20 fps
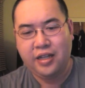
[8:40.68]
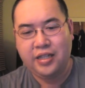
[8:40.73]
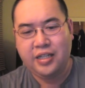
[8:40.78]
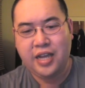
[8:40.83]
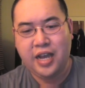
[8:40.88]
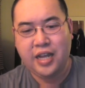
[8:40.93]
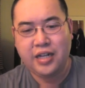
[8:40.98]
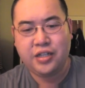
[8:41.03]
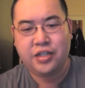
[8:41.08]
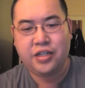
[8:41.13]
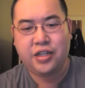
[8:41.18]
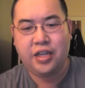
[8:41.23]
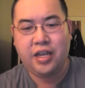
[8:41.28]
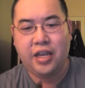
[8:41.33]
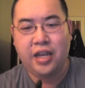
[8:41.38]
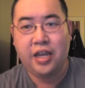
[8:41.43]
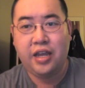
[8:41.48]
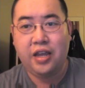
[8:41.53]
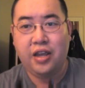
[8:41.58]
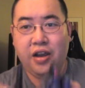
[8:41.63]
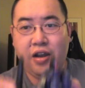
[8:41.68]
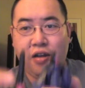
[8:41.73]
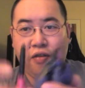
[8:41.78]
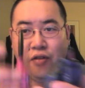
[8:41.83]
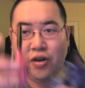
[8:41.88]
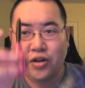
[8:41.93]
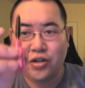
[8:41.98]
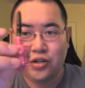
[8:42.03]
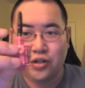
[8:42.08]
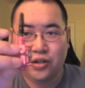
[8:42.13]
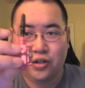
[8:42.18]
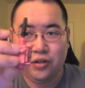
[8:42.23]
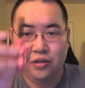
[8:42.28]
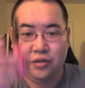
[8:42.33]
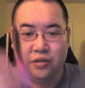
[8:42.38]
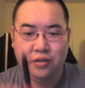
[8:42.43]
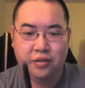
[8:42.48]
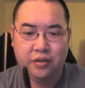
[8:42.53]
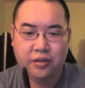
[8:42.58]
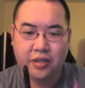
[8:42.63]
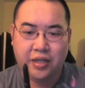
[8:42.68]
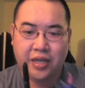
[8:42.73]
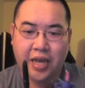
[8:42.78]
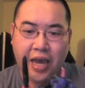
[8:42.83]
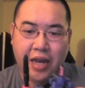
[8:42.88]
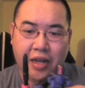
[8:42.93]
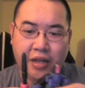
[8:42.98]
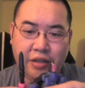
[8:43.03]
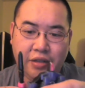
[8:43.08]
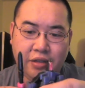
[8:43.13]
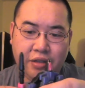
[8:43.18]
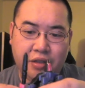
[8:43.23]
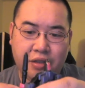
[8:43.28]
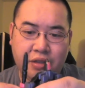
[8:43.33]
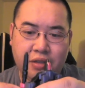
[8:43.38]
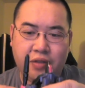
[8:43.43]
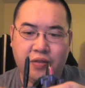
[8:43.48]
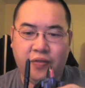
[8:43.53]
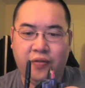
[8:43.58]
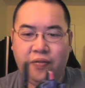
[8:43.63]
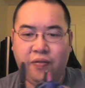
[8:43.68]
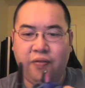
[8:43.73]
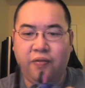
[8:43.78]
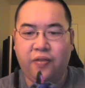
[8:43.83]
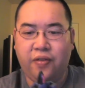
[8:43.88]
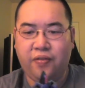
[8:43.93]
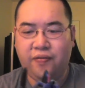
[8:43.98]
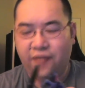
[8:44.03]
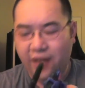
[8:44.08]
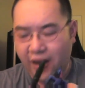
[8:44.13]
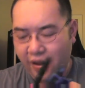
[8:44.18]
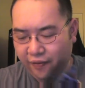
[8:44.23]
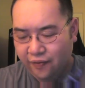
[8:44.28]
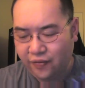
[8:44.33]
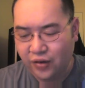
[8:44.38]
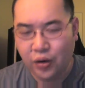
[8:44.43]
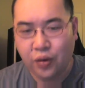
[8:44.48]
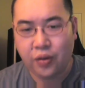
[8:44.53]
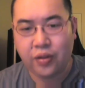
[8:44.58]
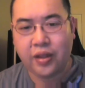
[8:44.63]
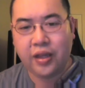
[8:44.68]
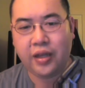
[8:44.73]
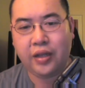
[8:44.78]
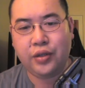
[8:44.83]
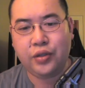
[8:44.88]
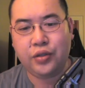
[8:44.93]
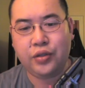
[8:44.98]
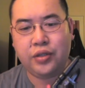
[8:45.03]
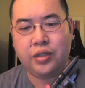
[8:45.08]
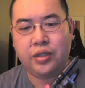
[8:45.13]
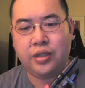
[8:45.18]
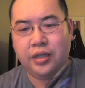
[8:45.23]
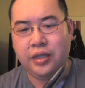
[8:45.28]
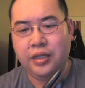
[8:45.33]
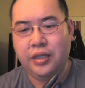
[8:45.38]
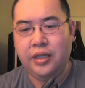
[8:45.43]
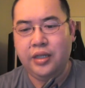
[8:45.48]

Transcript: attach the original cannons, flamethrower things,